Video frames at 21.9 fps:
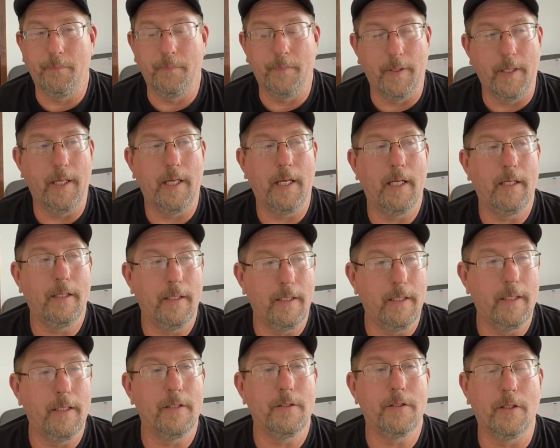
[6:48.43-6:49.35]
It
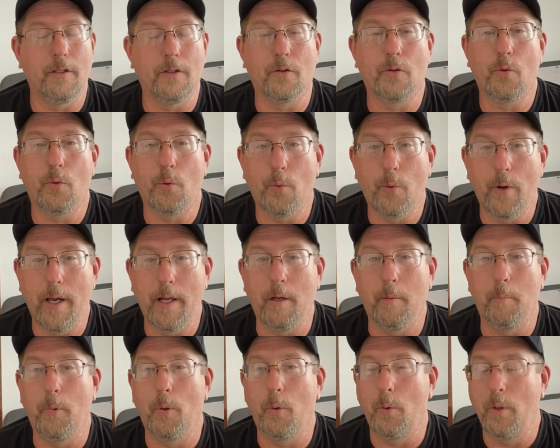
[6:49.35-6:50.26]
is
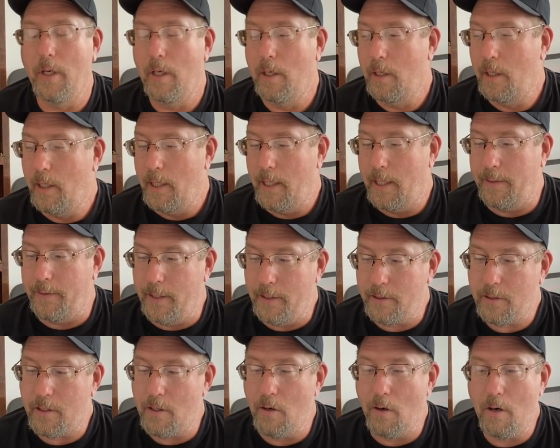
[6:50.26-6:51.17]
incredible.
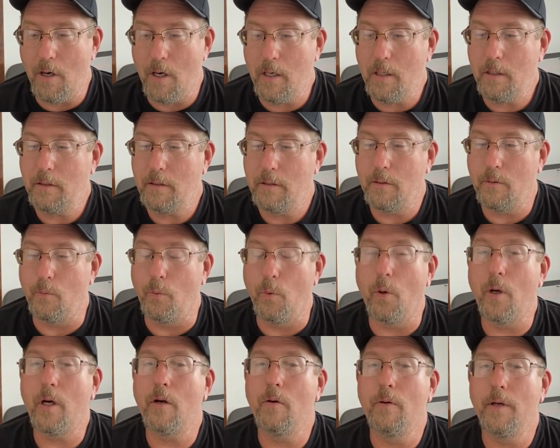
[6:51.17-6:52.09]
This car,
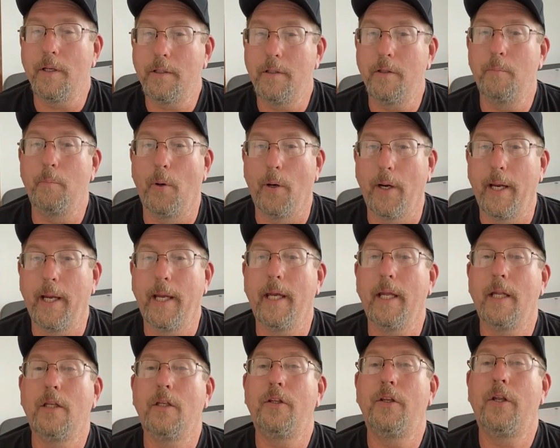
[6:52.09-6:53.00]
we're going to bring
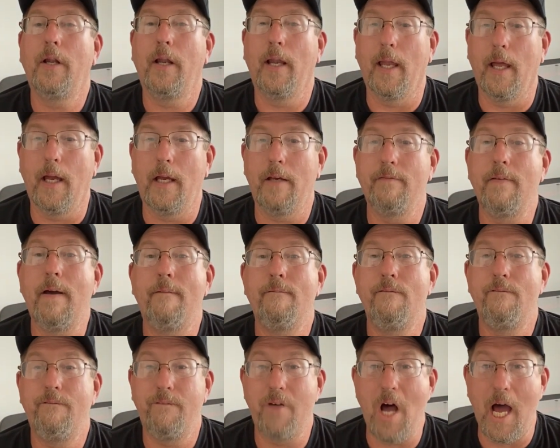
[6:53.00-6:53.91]
it to life,
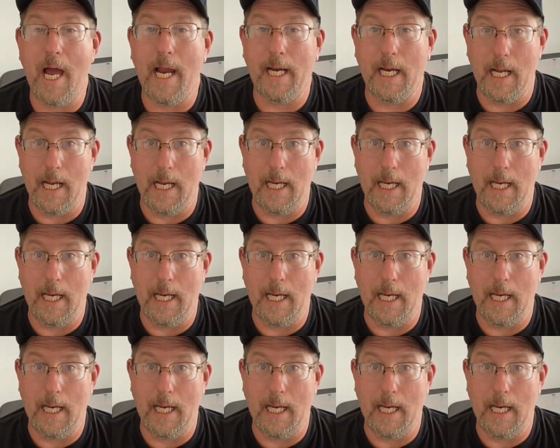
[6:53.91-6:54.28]
finally.